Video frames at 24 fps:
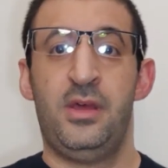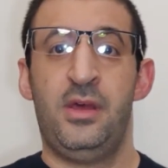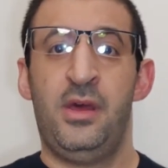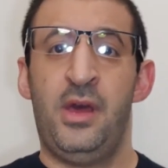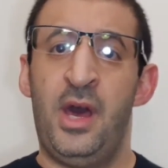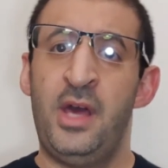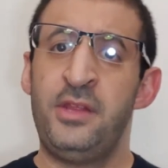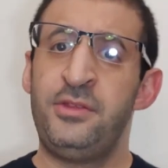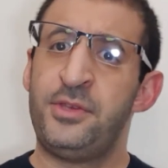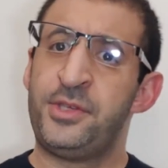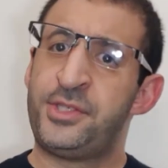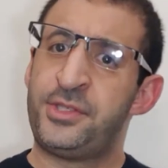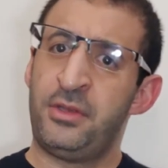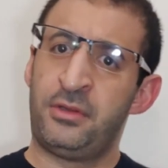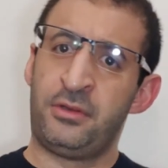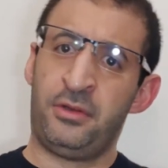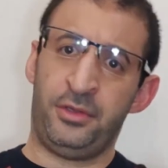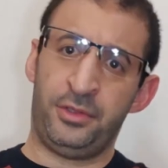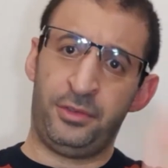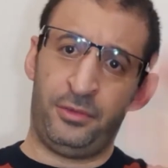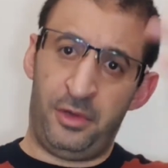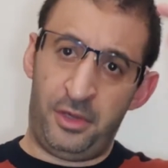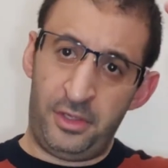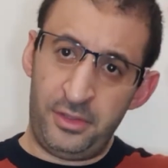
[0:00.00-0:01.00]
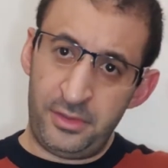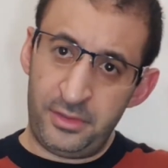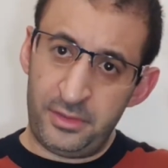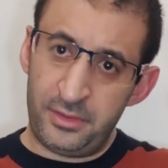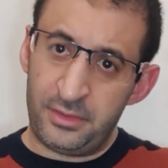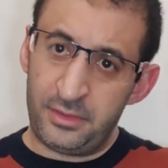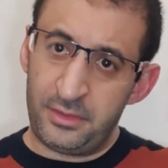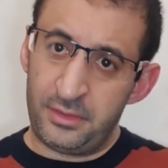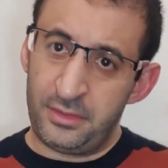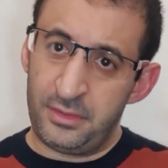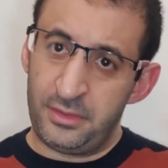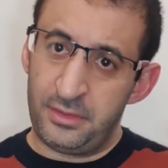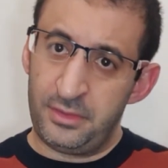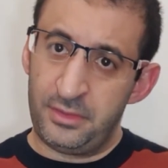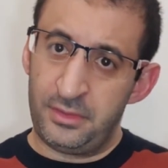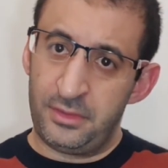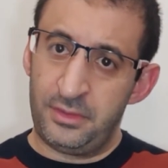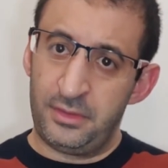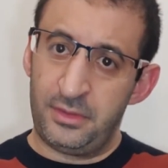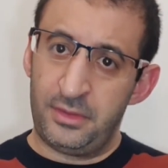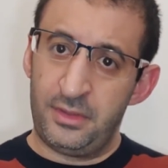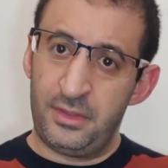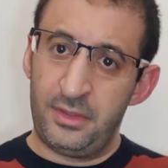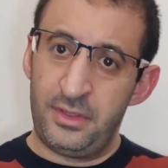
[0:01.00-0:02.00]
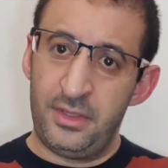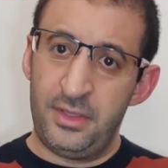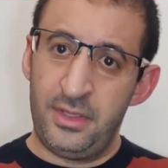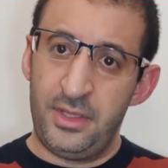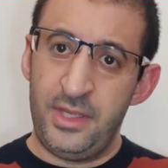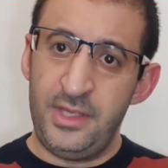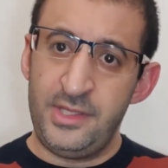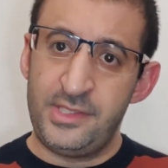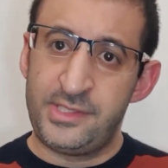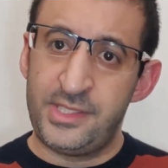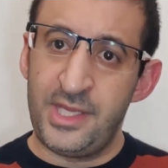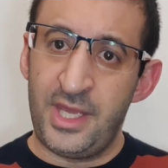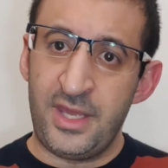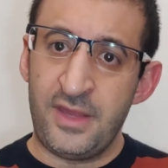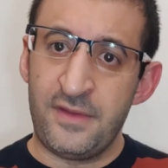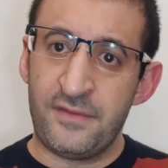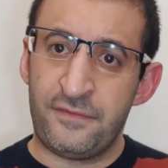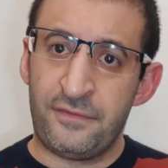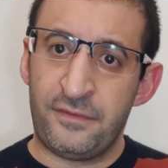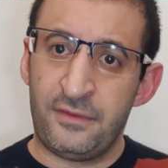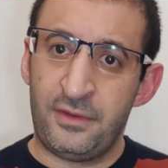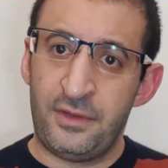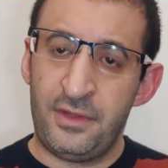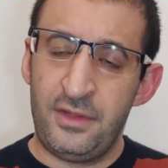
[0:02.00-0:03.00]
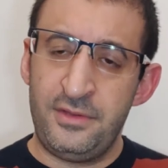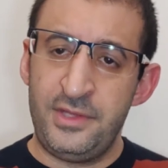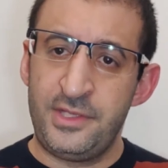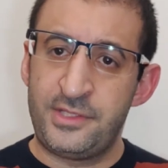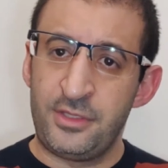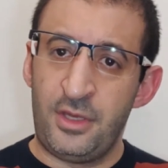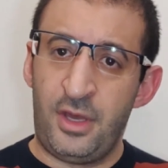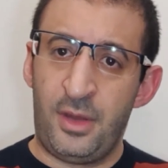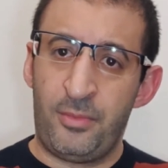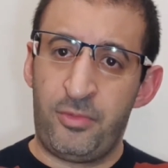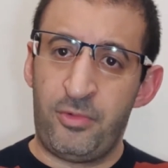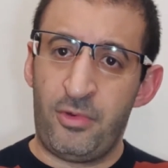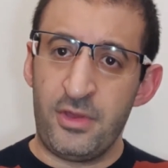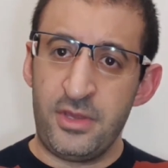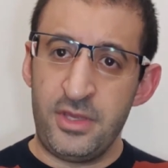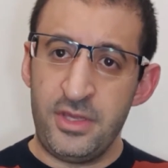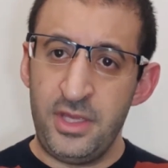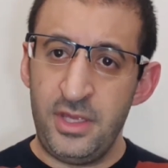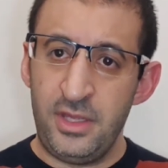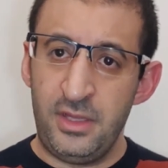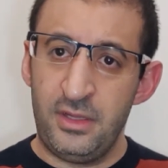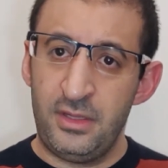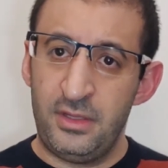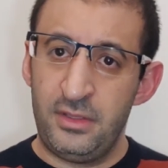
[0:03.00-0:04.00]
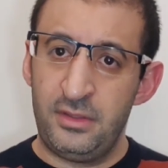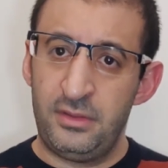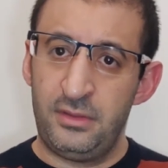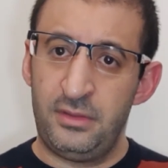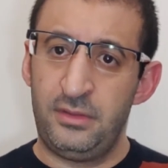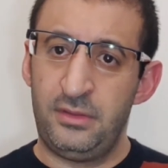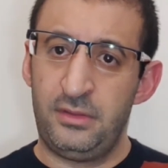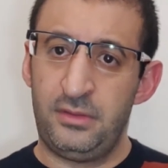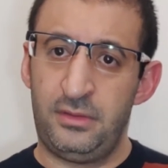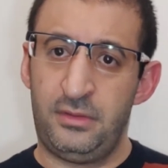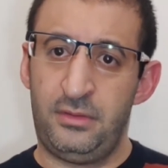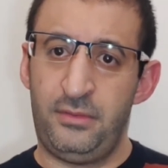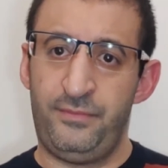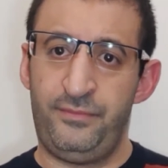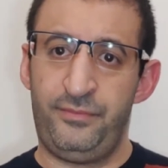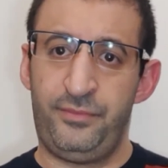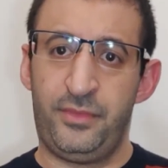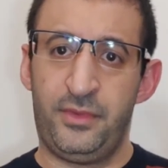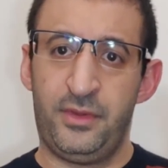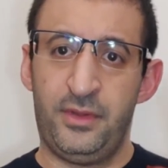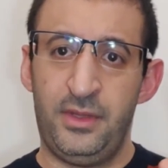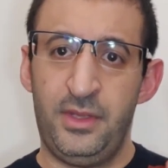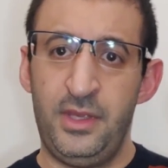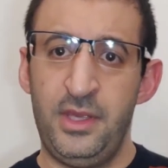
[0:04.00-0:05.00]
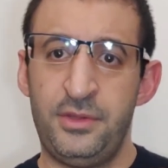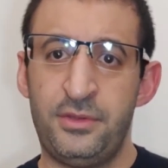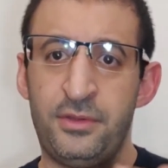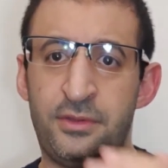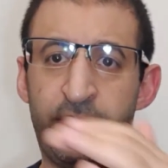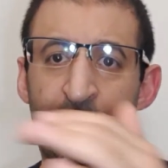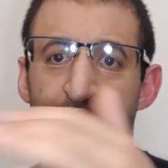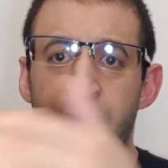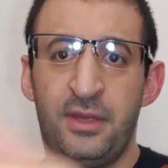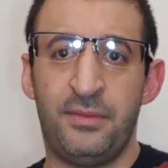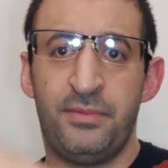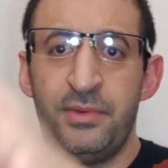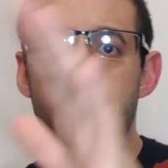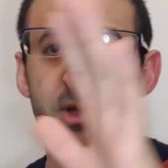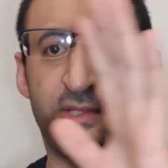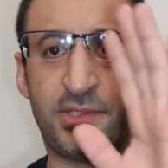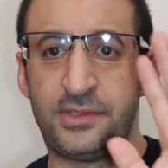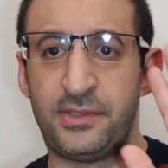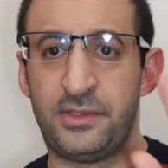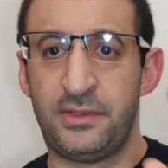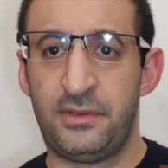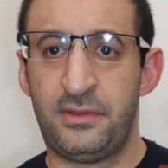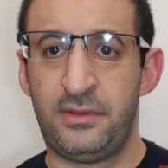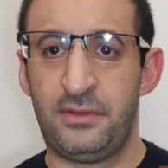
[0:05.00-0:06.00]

and the second one, he save this employee in the database.